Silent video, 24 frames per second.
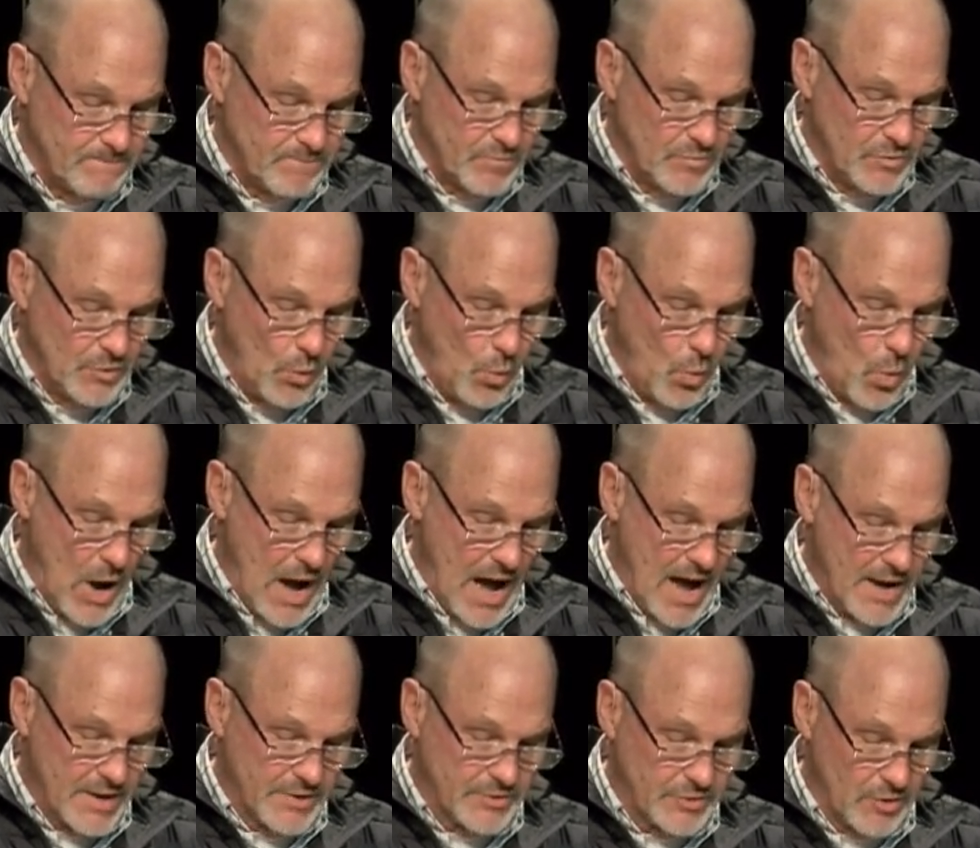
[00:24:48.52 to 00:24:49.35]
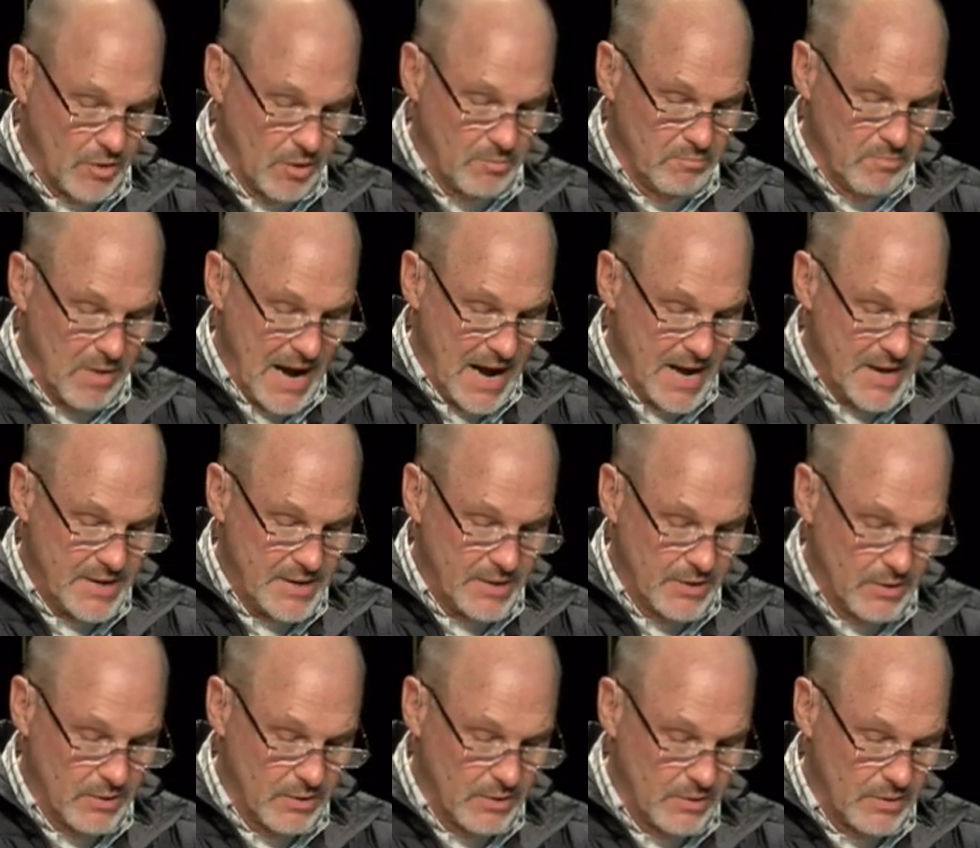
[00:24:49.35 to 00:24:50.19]
The wise are
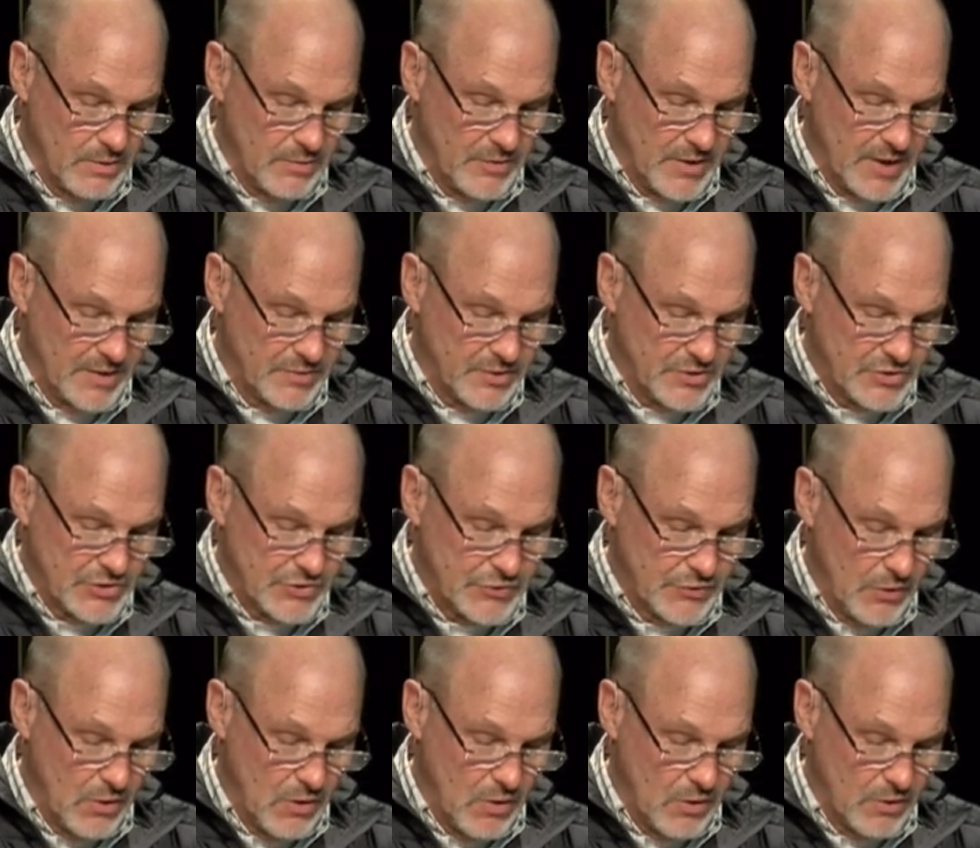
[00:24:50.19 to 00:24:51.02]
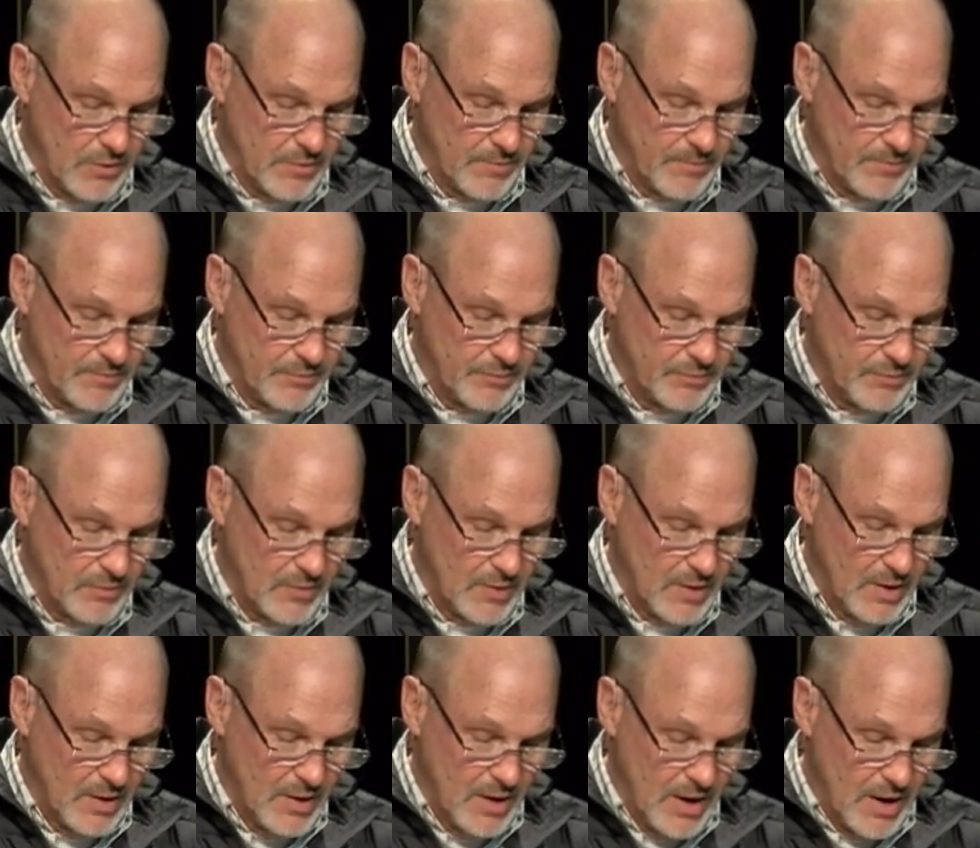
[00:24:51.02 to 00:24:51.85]
mightier than the strong,
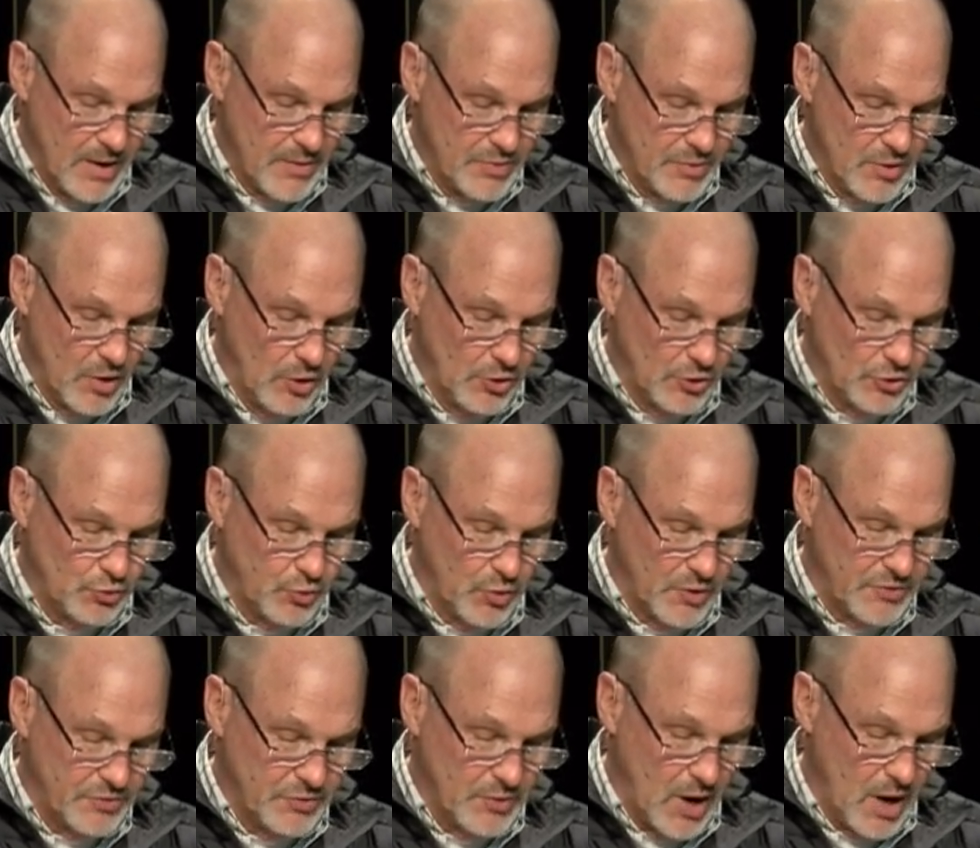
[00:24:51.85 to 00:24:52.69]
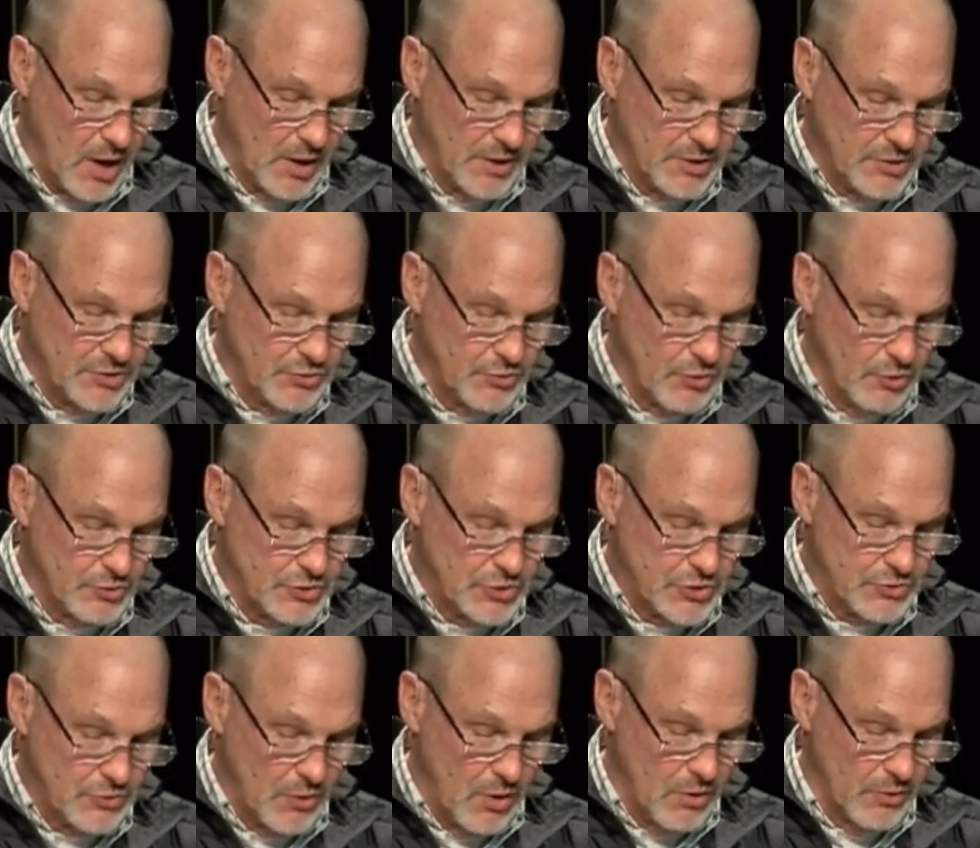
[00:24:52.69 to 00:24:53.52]
and those with knowledge grow
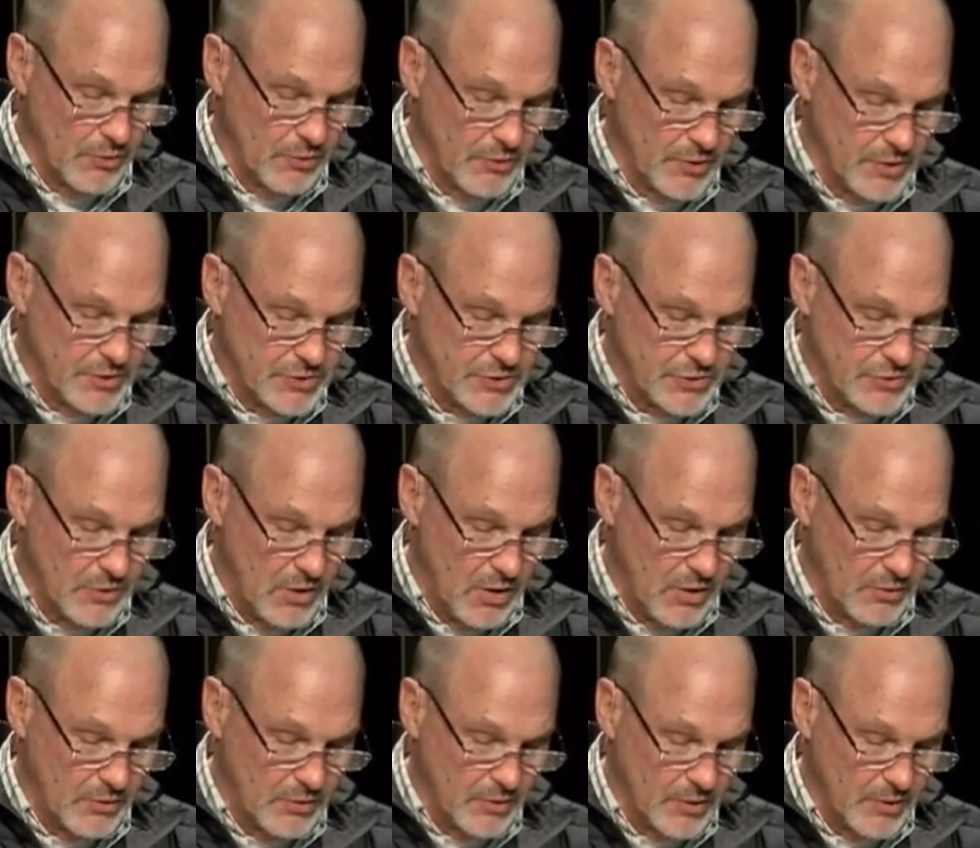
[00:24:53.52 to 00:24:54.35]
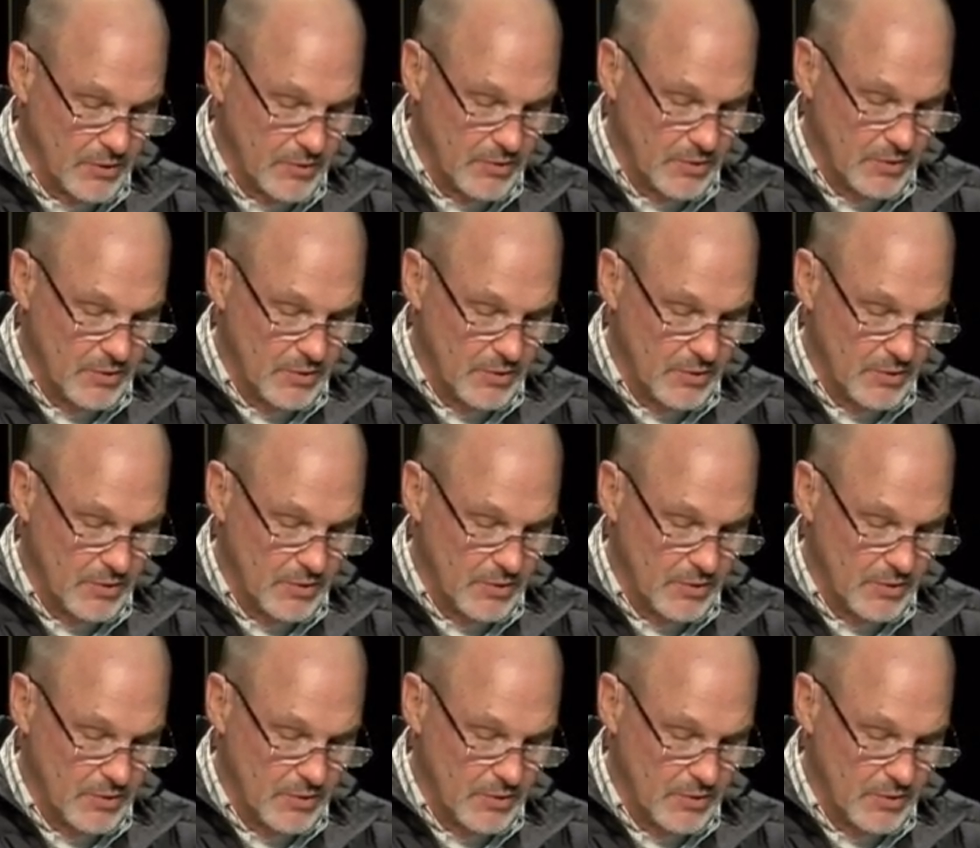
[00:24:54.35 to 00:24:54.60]
stronger and stronger.